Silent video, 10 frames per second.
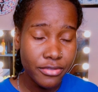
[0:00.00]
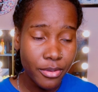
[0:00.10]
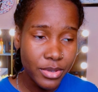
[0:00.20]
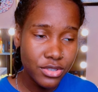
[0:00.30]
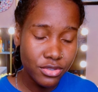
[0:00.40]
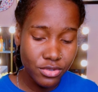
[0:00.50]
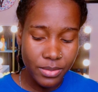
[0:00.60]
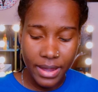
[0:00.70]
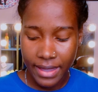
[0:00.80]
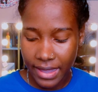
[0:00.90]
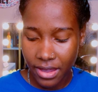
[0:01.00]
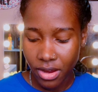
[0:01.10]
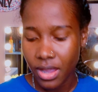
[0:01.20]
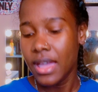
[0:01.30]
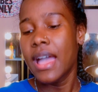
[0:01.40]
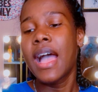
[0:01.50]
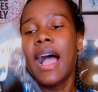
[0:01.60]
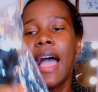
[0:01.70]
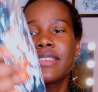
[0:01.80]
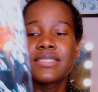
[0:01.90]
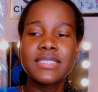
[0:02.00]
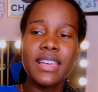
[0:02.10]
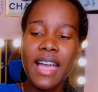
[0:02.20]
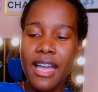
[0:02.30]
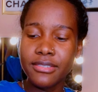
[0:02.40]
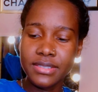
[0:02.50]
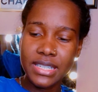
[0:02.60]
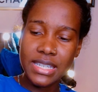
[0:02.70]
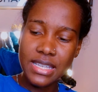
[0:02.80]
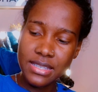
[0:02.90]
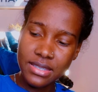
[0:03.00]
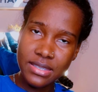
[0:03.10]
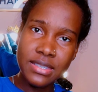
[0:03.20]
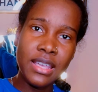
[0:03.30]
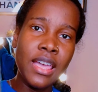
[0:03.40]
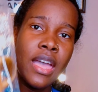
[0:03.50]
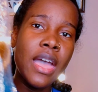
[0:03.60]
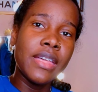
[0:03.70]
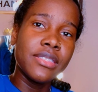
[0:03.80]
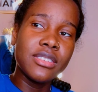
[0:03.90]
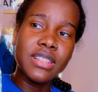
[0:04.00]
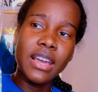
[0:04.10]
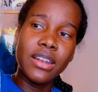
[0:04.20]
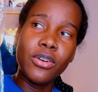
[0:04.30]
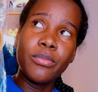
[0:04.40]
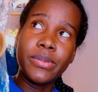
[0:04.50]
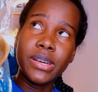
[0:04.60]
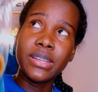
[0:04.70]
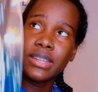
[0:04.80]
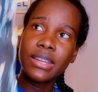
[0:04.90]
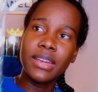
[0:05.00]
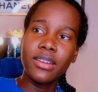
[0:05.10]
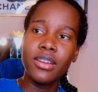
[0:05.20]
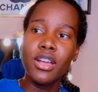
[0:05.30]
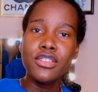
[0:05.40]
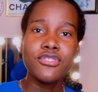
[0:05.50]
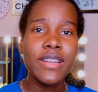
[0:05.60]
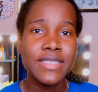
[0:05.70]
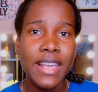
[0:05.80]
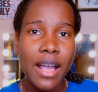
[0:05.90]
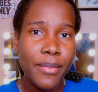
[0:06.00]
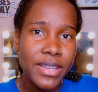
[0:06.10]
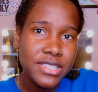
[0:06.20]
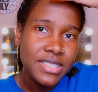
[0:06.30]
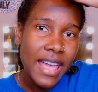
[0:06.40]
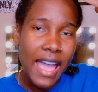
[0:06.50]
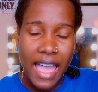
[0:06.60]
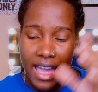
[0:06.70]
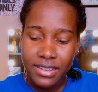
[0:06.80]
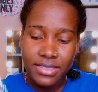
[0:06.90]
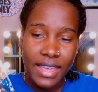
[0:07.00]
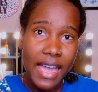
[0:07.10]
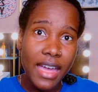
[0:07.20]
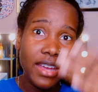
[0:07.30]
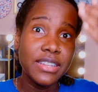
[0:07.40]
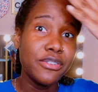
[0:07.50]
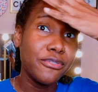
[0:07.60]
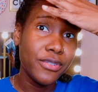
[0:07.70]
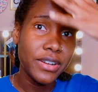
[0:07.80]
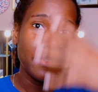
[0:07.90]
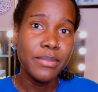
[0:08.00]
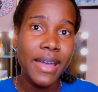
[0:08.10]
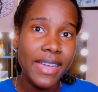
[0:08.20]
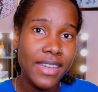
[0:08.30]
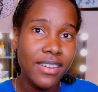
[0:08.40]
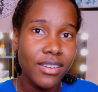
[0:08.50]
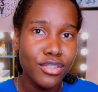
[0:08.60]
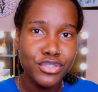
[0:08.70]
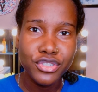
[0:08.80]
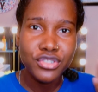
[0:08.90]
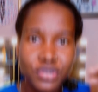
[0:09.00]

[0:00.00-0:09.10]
for me to do my hair. I still have there's like a little blonde in there, so I think I might just add that in the front of my hair, just to